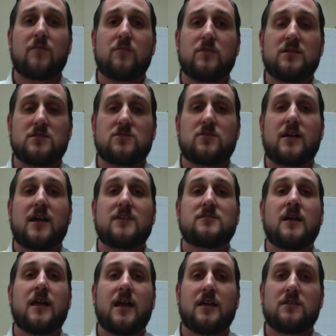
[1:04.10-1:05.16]
piece of trash,
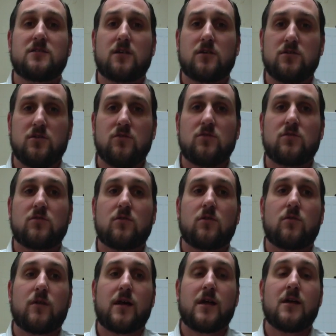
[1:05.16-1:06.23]
it is on you to throw it
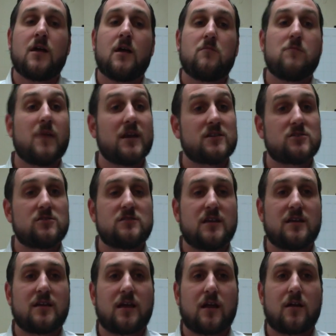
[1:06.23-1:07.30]
away. Make sure you
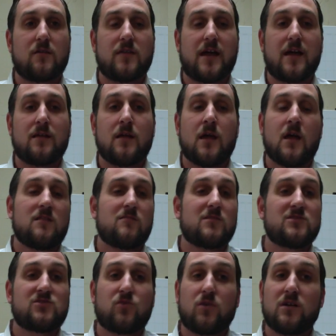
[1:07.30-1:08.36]
take care of that. The
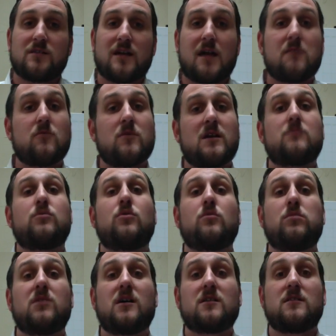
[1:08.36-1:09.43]
majority of the time when we had to pull
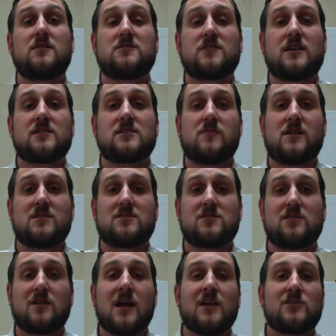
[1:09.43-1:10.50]
block lunch last
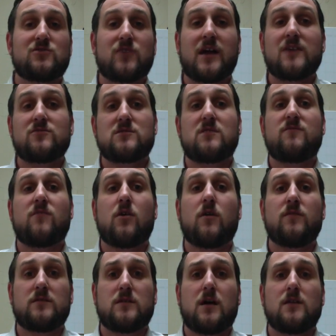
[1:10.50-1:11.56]
semester, trash was
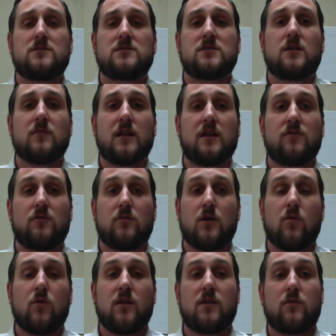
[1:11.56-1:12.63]
involved on some level.
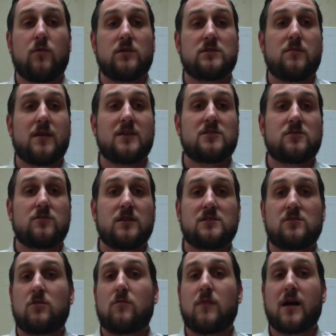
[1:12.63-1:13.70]
Whether it was the major
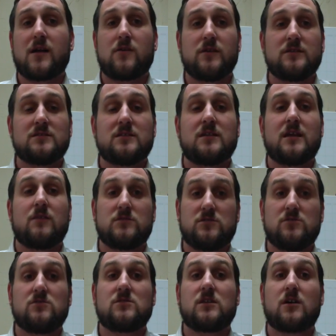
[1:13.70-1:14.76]
reason or a minor reason, it
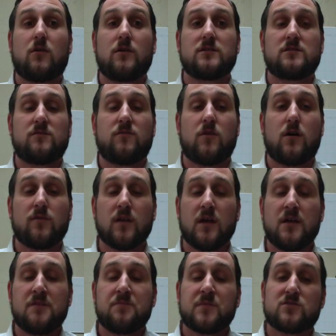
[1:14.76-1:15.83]
was usually always involved.
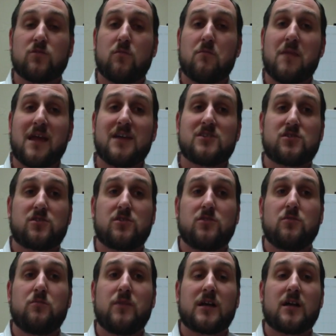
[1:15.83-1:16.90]
So make sure
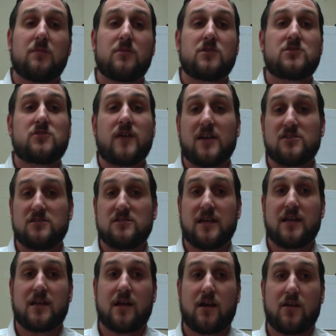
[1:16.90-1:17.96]
you pick up your trash and
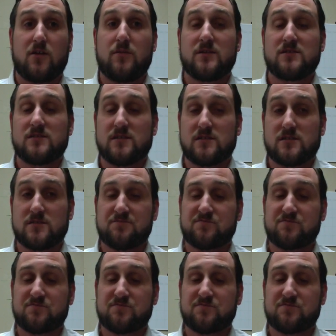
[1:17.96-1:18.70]
take care of your business.